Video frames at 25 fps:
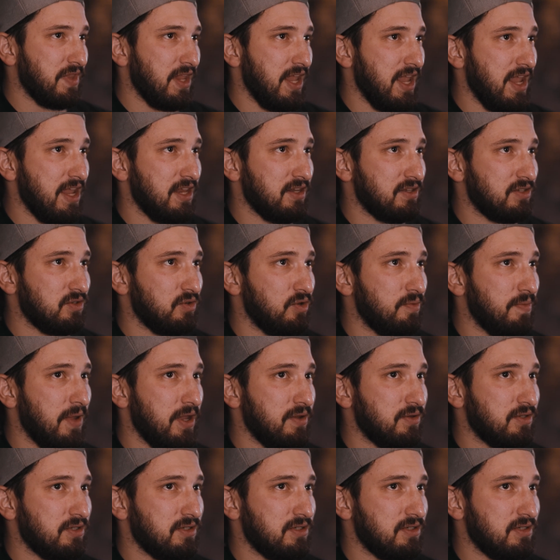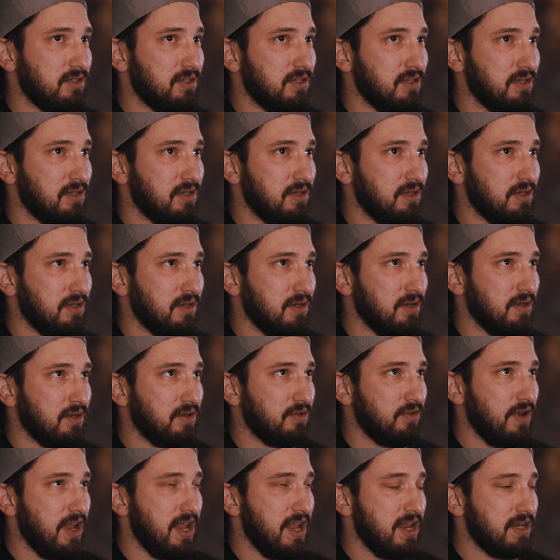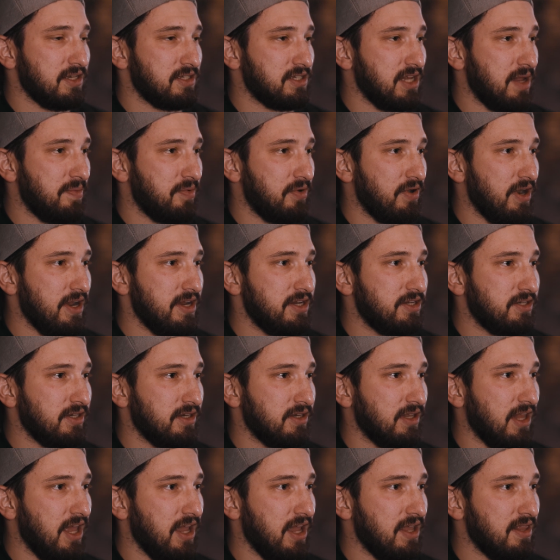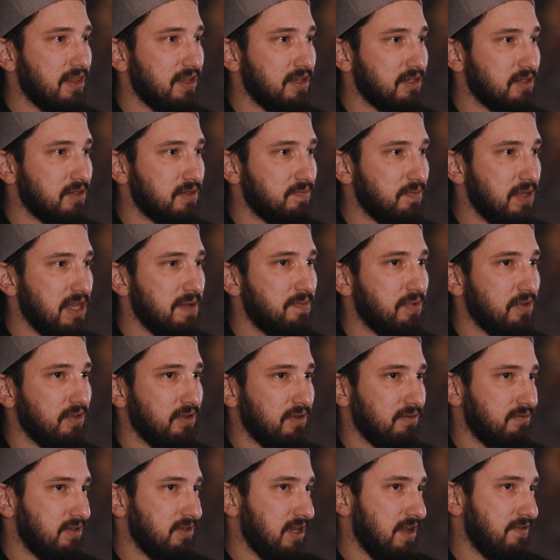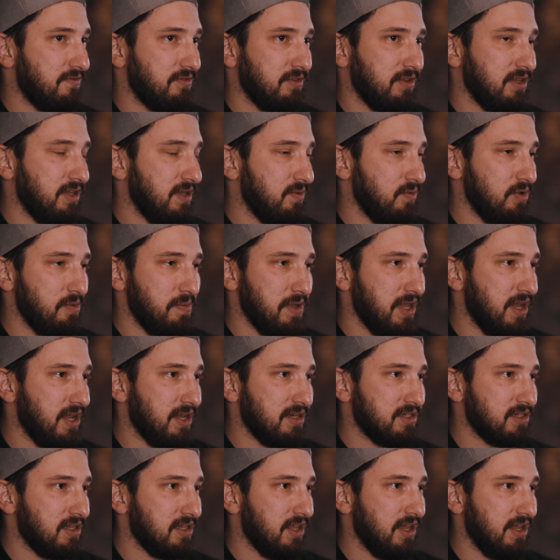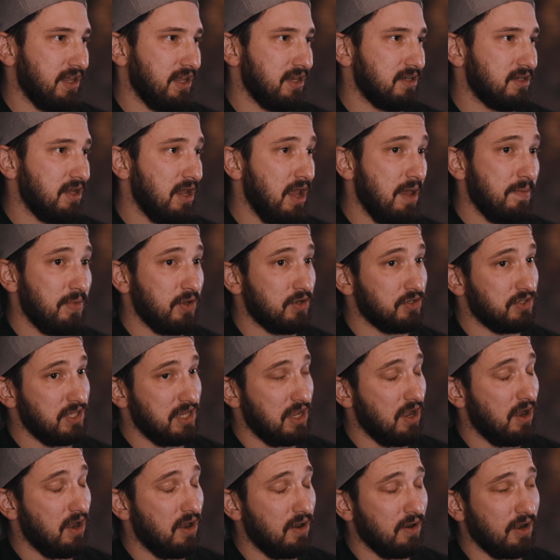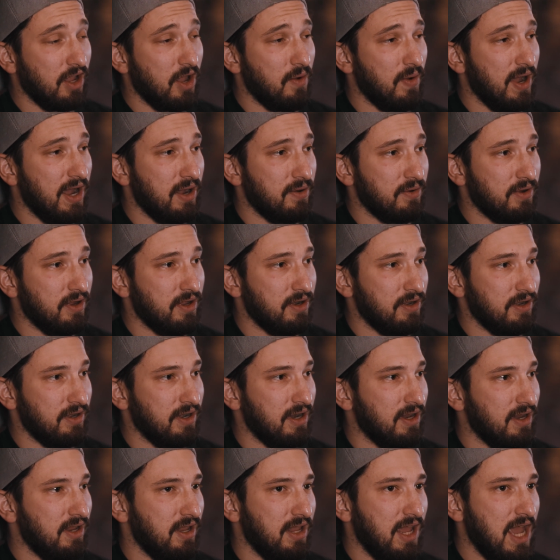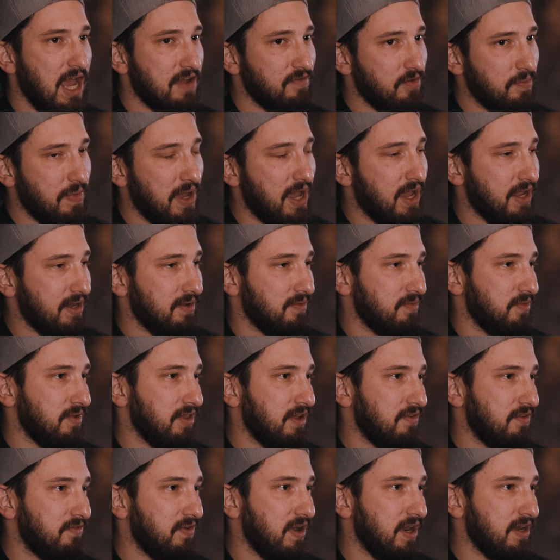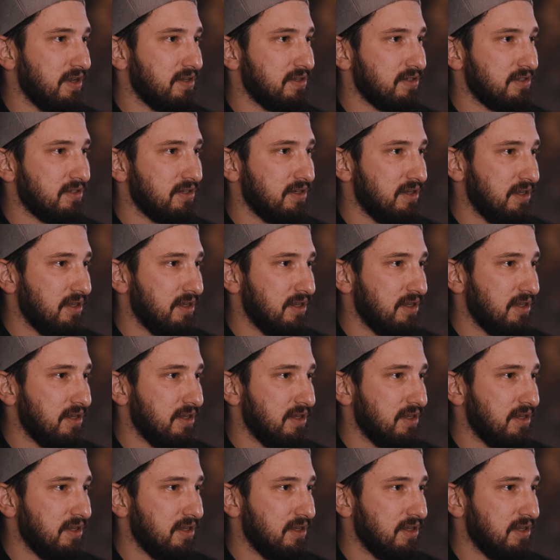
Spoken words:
It's almost creating separation, like there's people that definitely will be isolated because they can't go out and have a pint with their friends.